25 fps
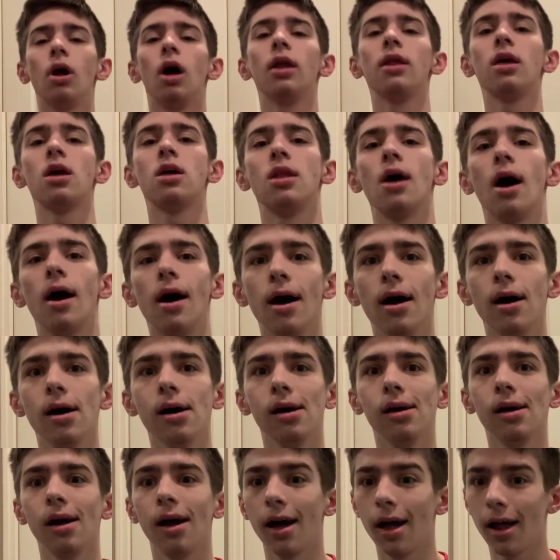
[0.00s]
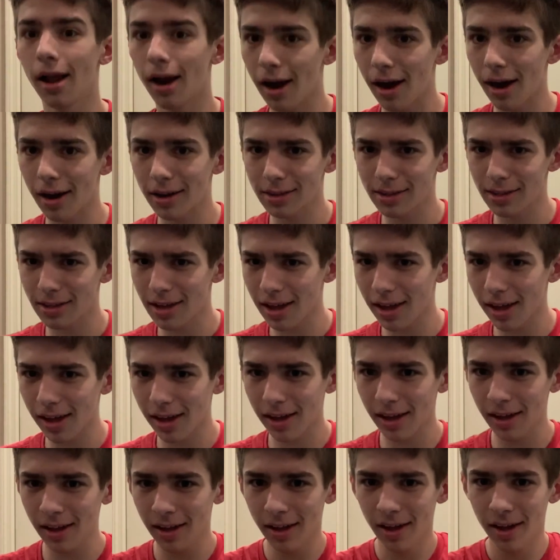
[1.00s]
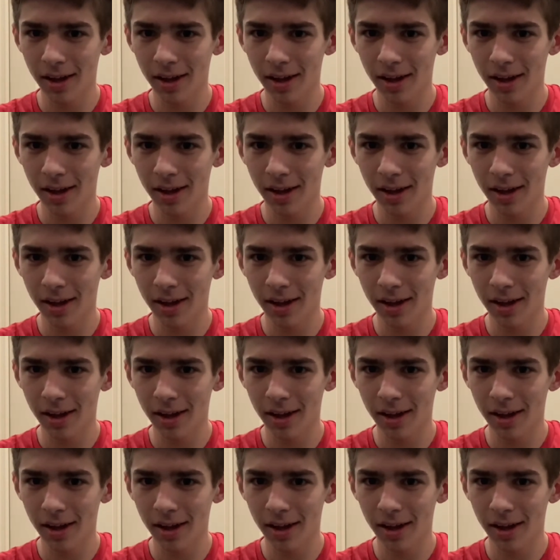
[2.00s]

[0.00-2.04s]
And today